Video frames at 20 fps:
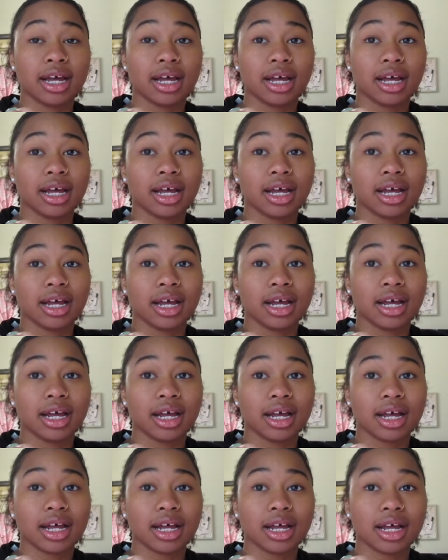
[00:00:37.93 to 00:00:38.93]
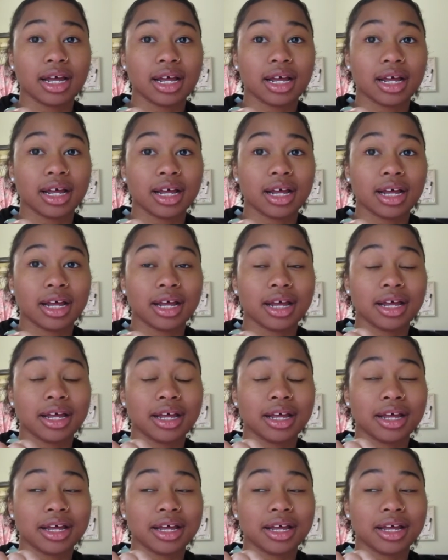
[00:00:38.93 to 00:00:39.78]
No one is speaking in this clip.